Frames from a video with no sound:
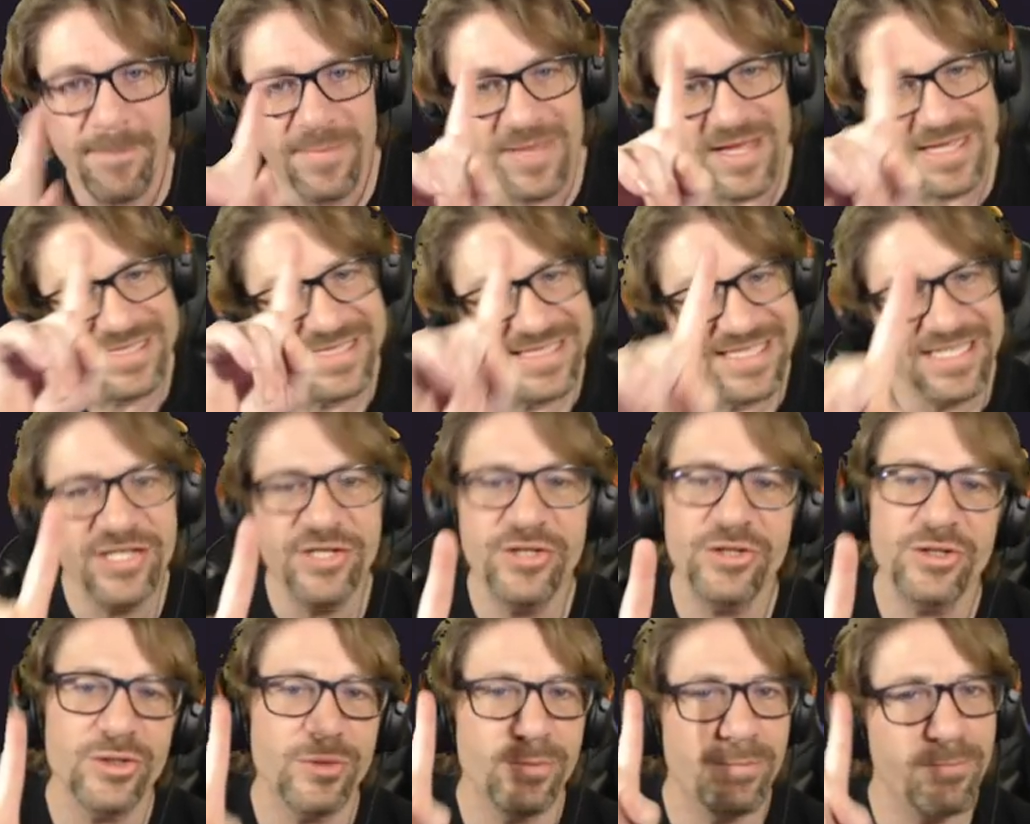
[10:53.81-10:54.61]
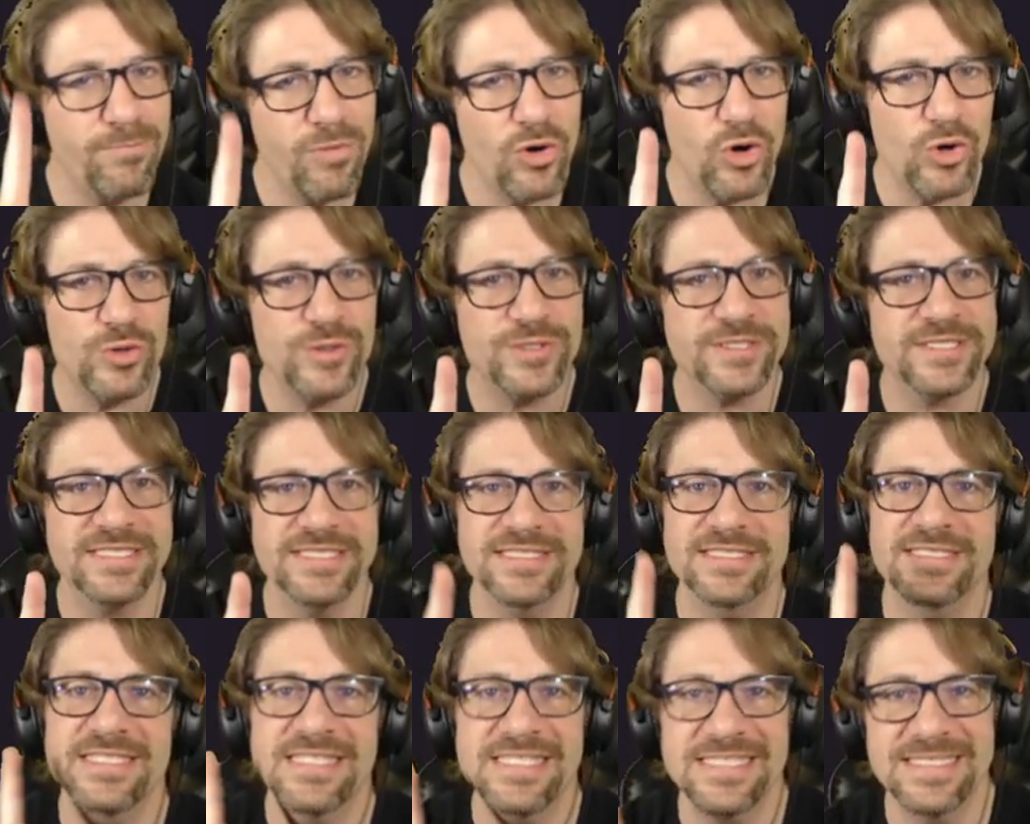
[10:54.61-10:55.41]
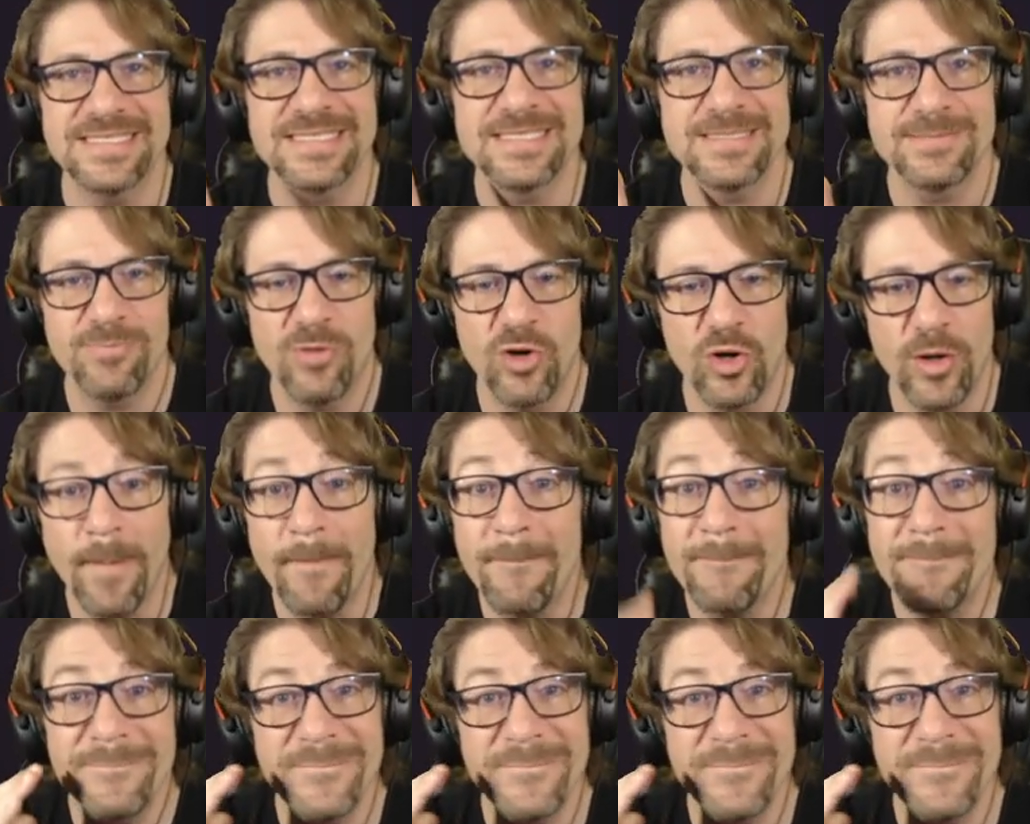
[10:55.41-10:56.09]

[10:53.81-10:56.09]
a singular person is smart.